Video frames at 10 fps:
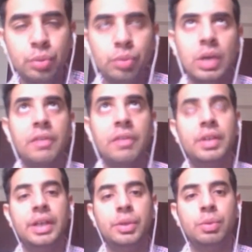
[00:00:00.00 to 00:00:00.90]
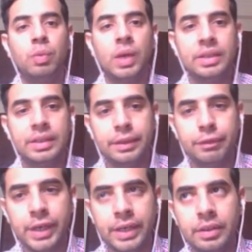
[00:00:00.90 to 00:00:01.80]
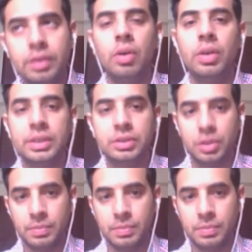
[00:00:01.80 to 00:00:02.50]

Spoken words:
after A2, one can find a calling job.